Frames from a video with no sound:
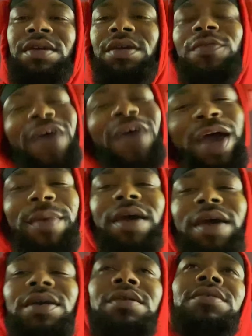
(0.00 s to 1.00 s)
You fat,
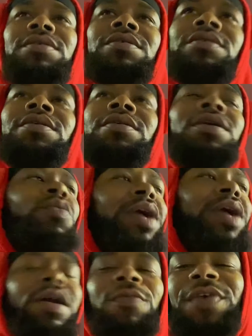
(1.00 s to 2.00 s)
man. You ain't
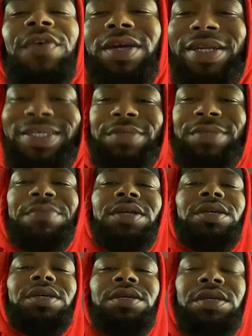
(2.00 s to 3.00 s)
got no fucking
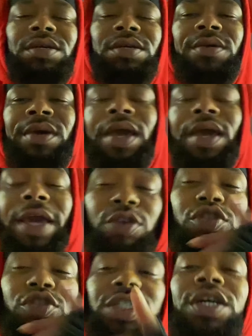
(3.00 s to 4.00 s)
discipline. And you
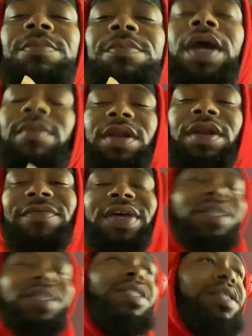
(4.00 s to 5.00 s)
should be able to lift
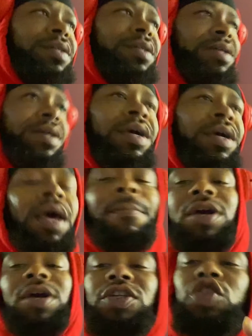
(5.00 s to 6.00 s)
that shit.
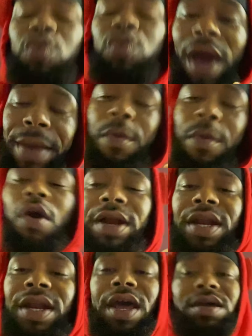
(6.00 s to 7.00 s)
Because you weigh more
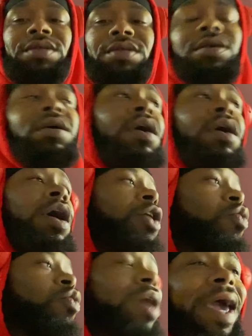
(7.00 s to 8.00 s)
than that.
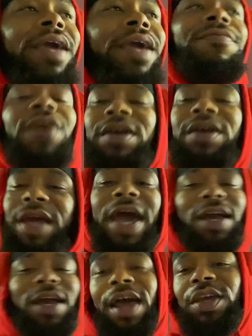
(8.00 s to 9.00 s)
You can't fucking
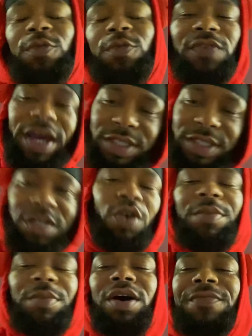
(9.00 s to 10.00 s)
act like you flexing no
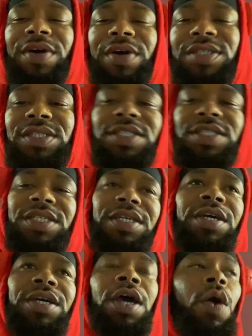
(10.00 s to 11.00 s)
motherfuckers and
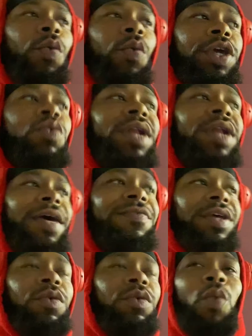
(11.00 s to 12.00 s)
shit when you
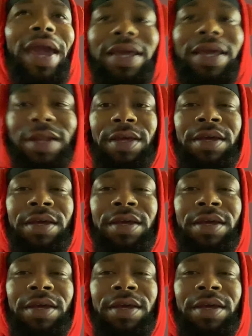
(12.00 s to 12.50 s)
lifting weight